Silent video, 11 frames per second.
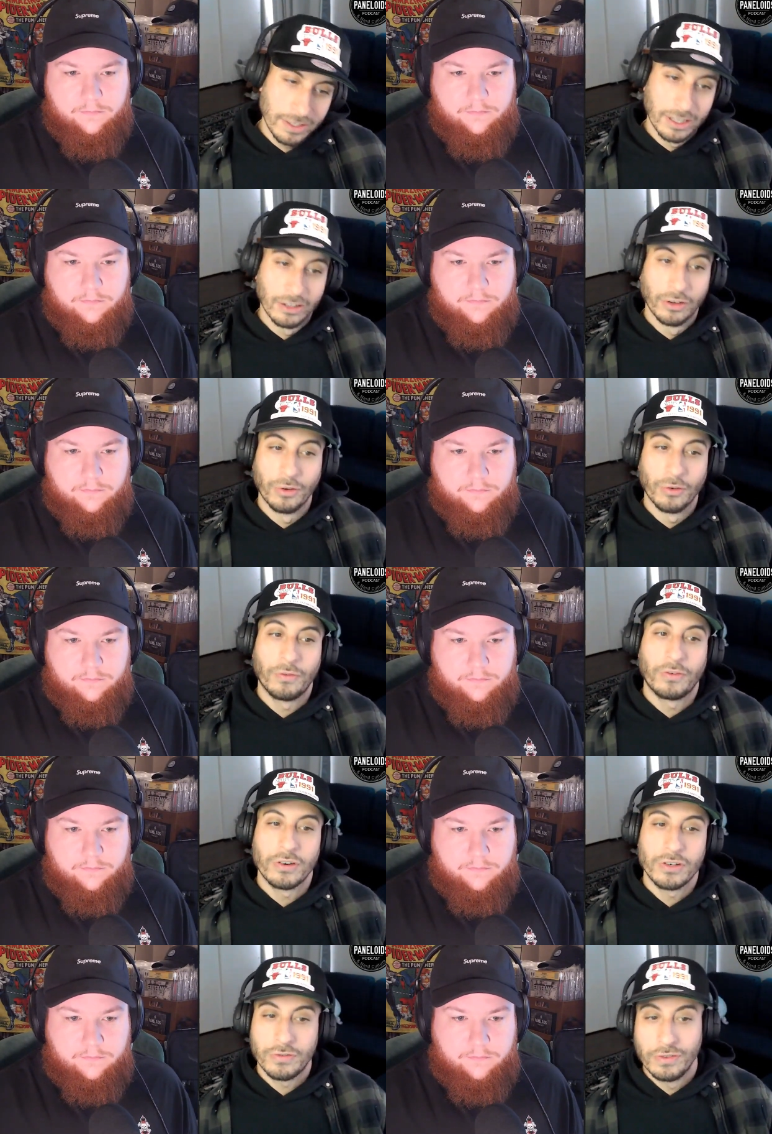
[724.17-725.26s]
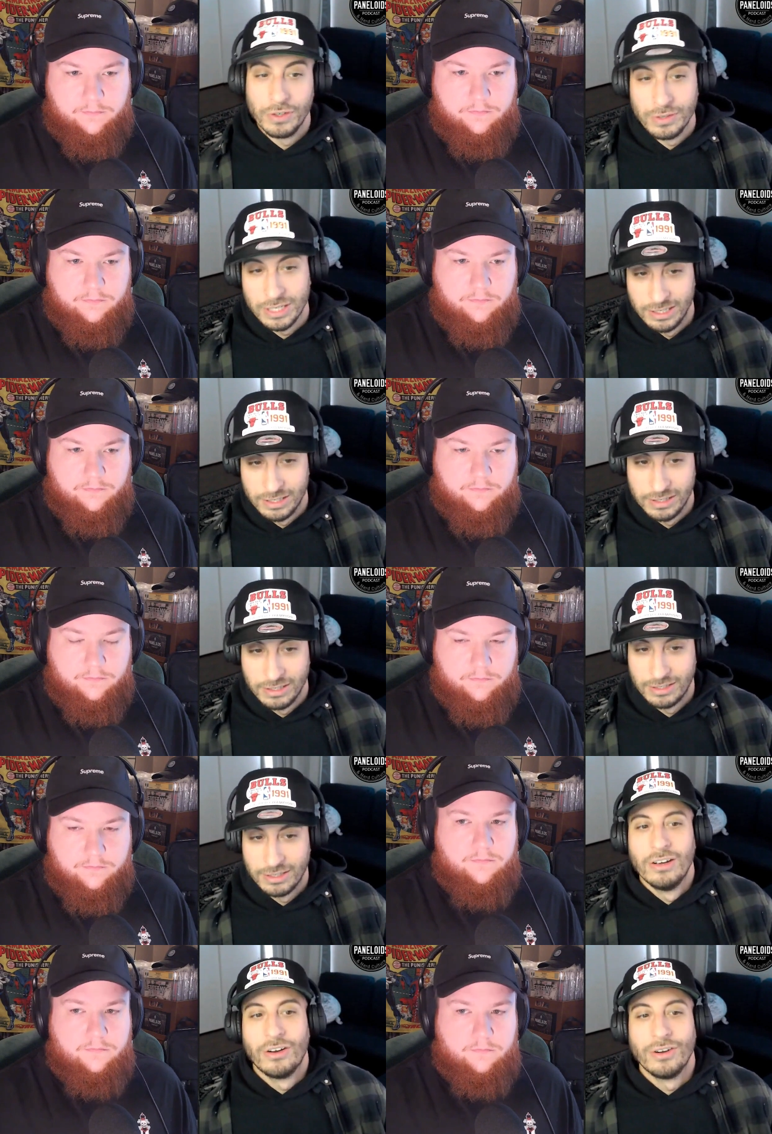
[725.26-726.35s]
Speaker 1: like their first few seasons
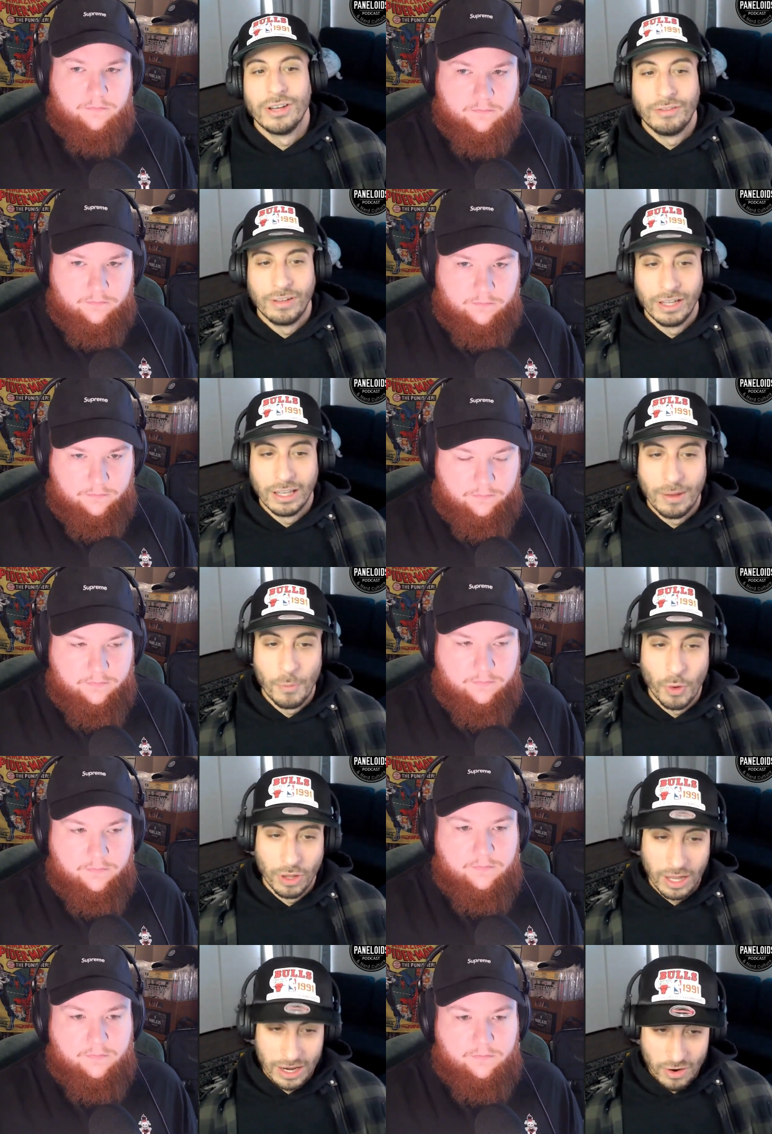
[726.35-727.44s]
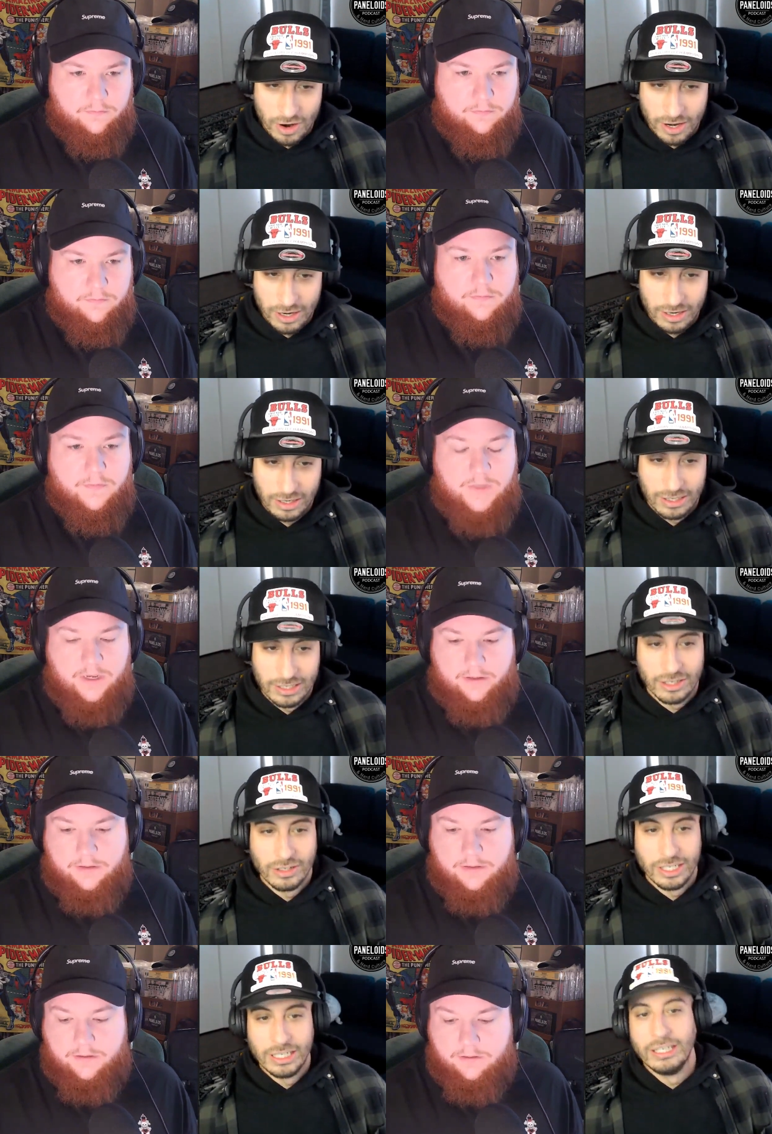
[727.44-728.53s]
are definitely a lot more lighthearted until yes.
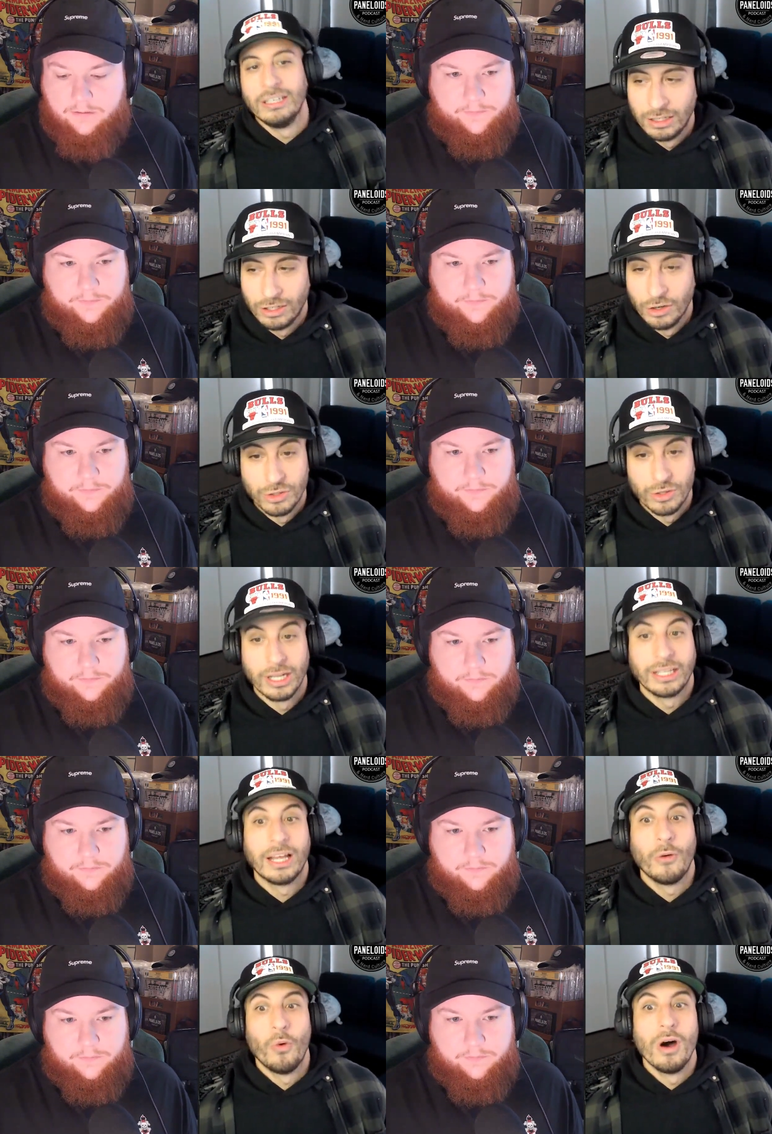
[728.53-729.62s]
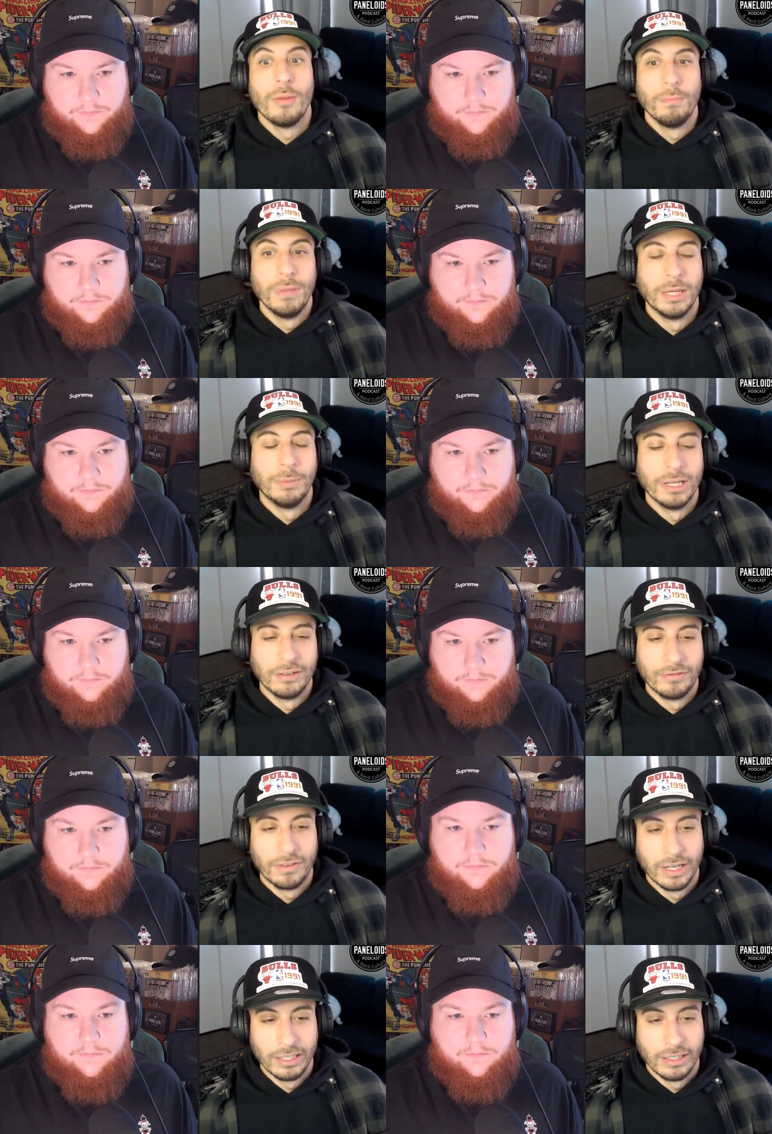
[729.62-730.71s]
he goes to like that one big,
Speaker 2: big
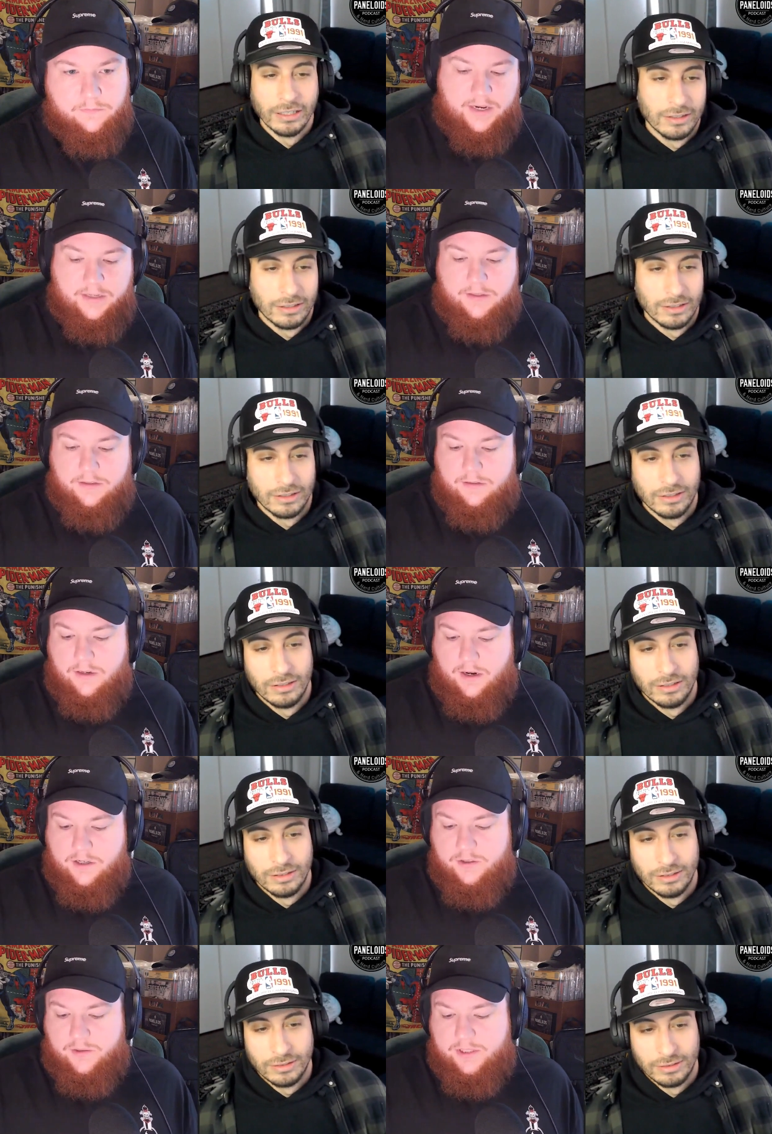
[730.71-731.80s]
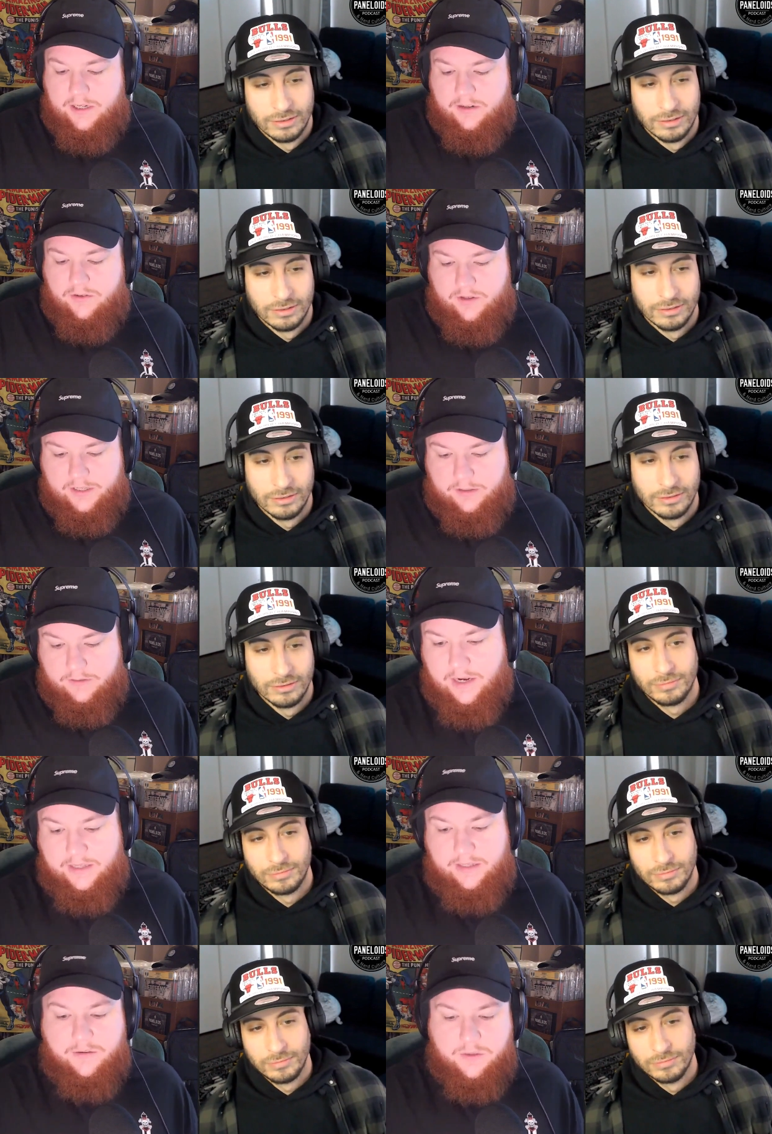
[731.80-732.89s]
fight. I 100% agree. I
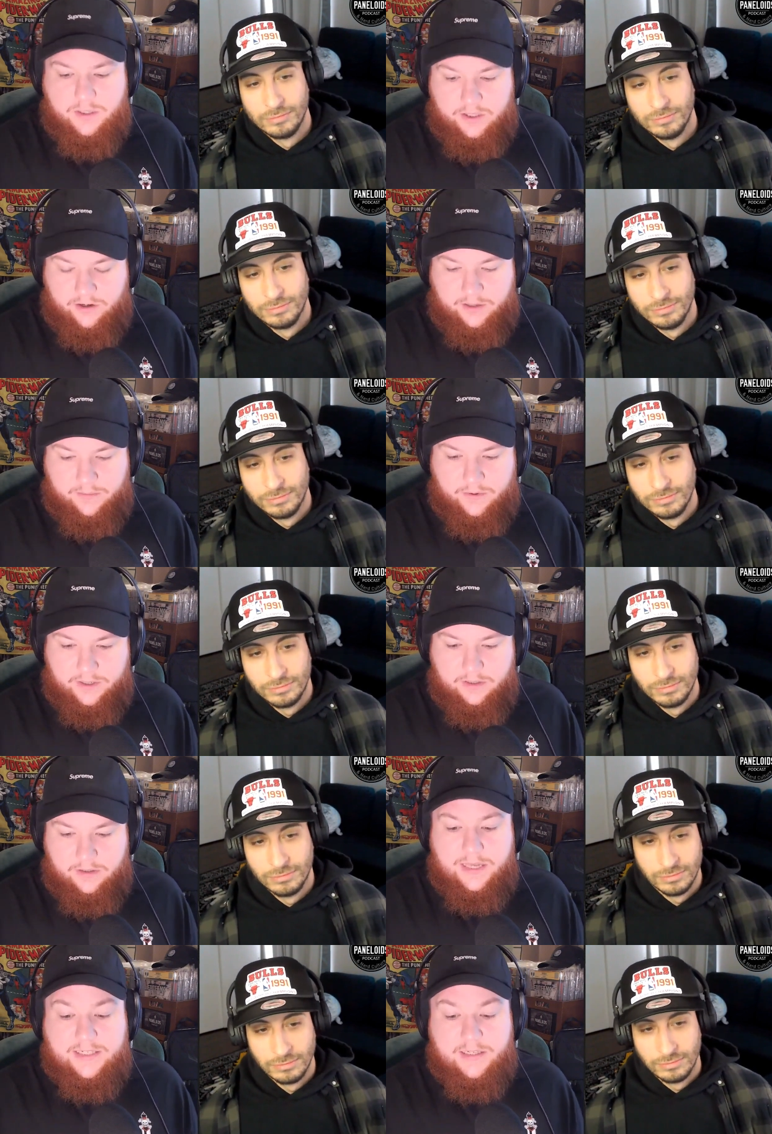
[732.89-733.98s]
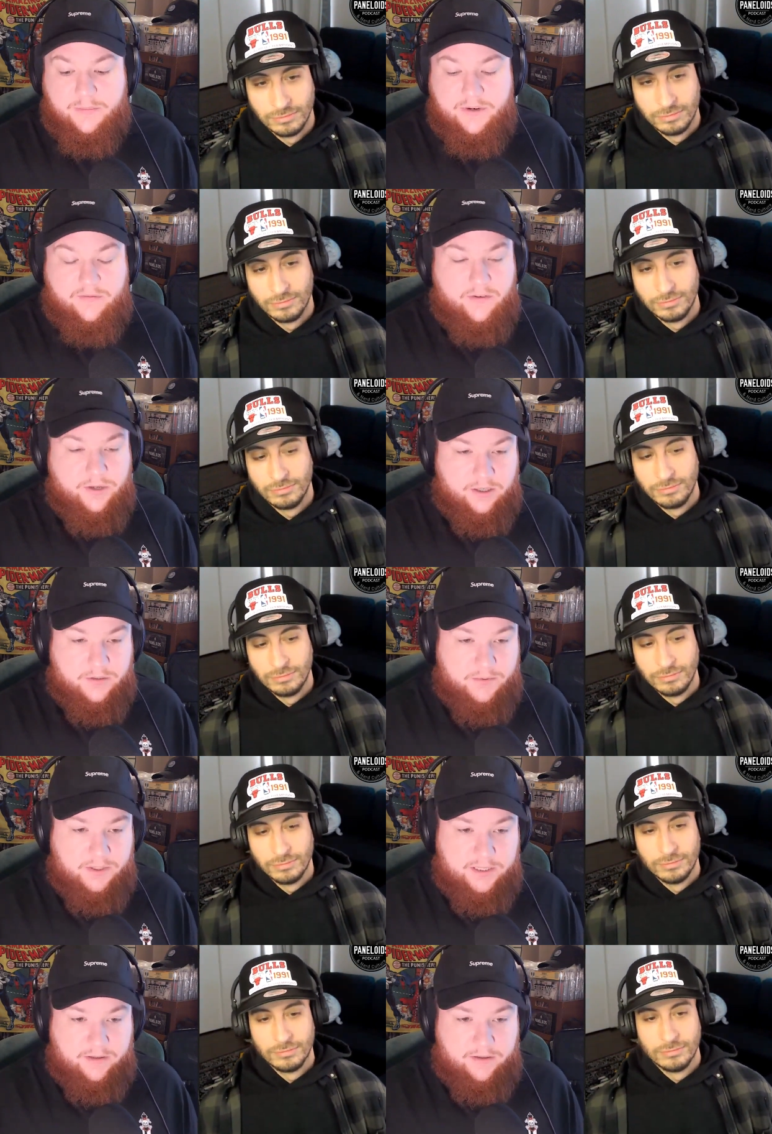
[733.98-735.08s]
think there was a turning point. They slip in a few curse
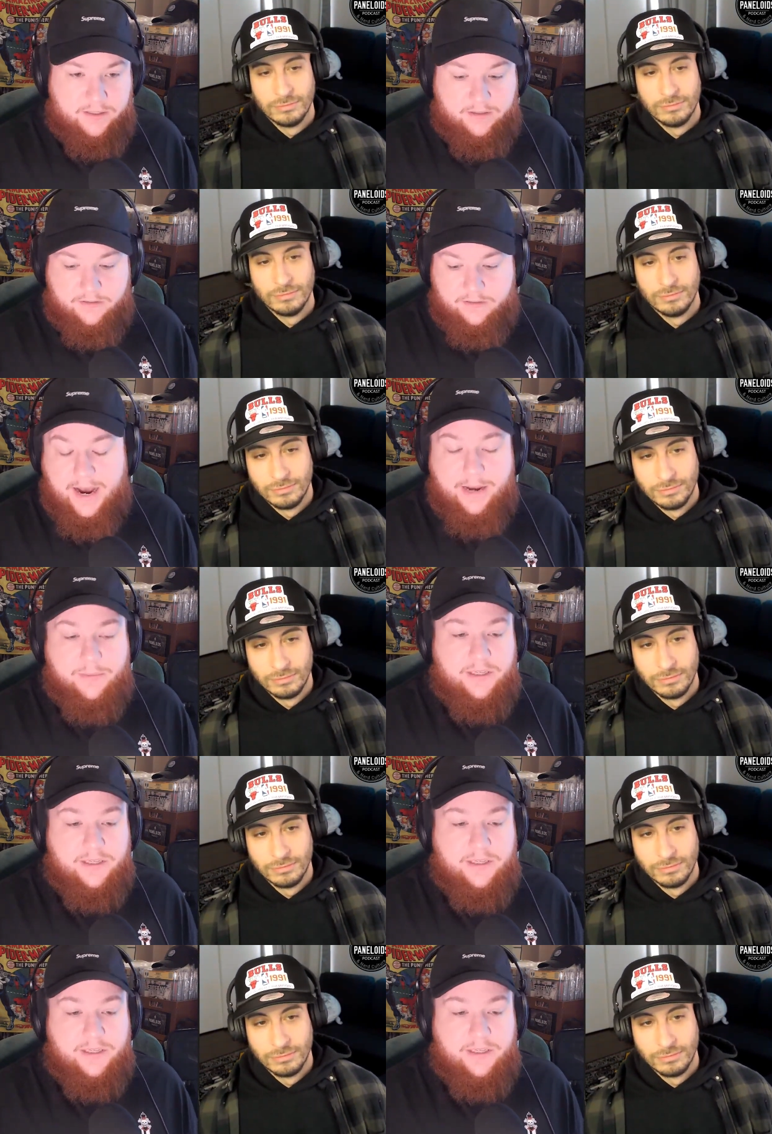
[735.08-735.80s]
words here and there. I